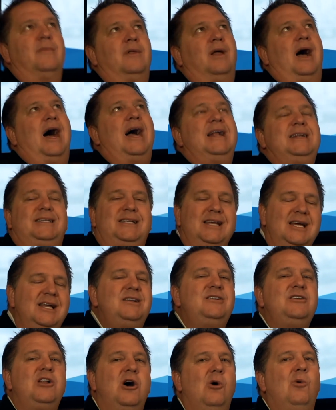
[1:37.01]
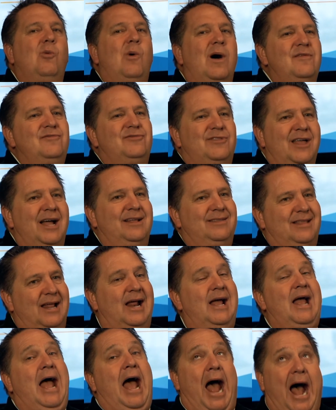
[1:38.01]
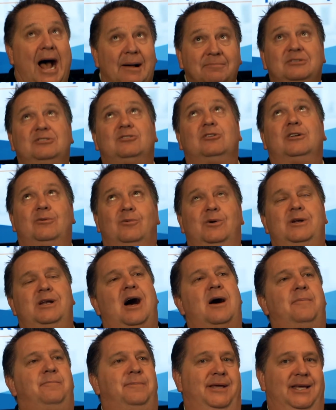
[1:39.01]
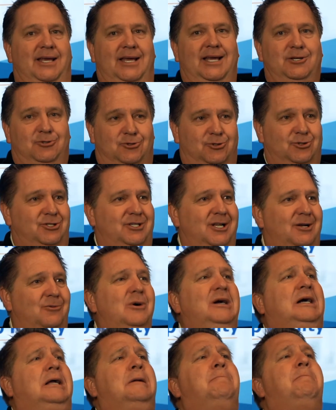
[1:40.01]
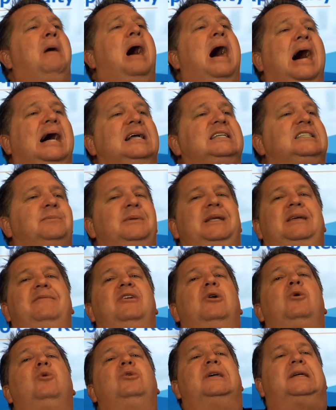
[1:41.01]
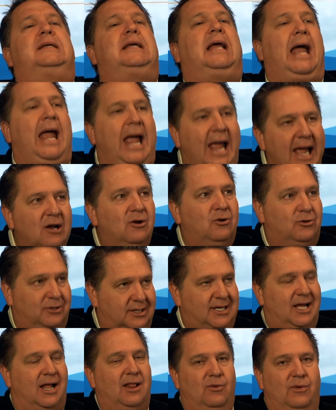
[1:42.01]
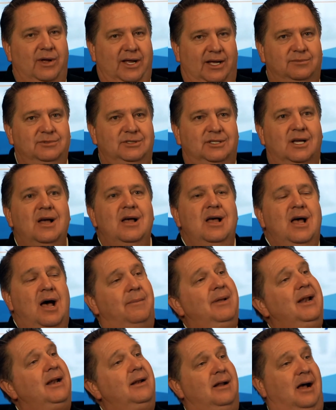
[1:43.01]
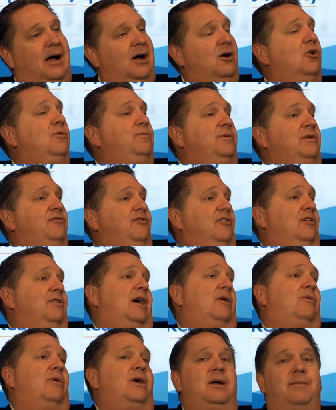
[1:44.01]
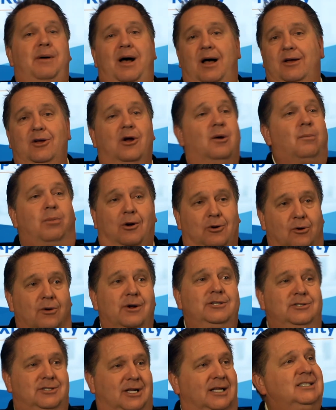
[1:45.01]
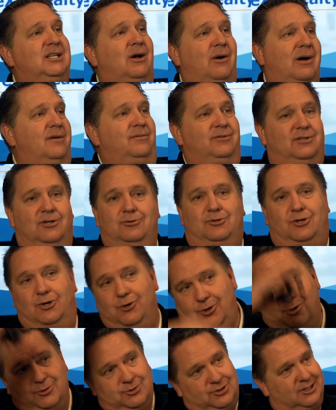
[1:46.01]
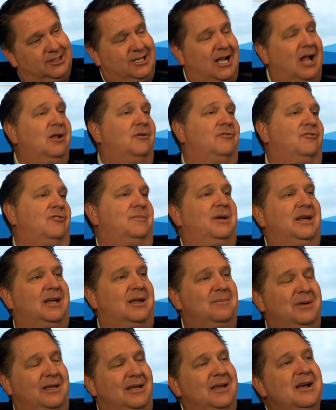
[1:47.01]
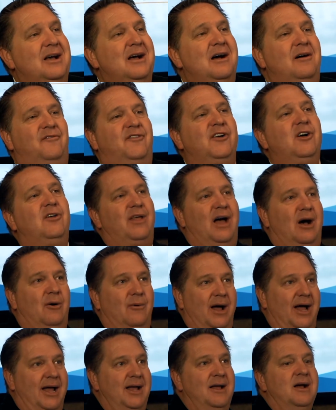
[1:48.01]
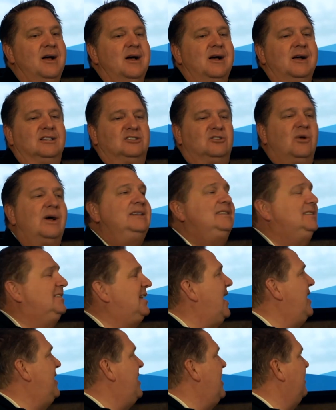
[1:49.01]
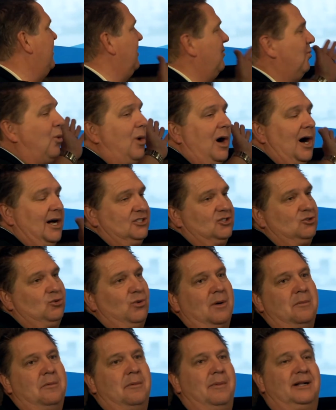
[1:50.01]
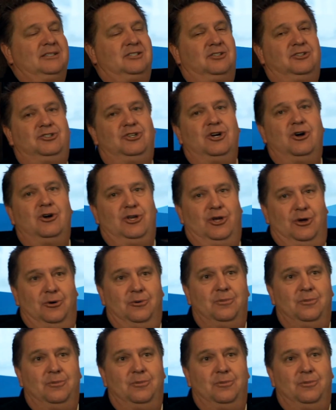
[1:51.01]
I did know one thing, that I absolutely would not be interested. What could possibly even hold a candle to Keller Williams? I mean, I hope you feel that way about your brokerage. That's how so kudos to Keller for making me feel that way. So I sat down and watched what I'm about to show you.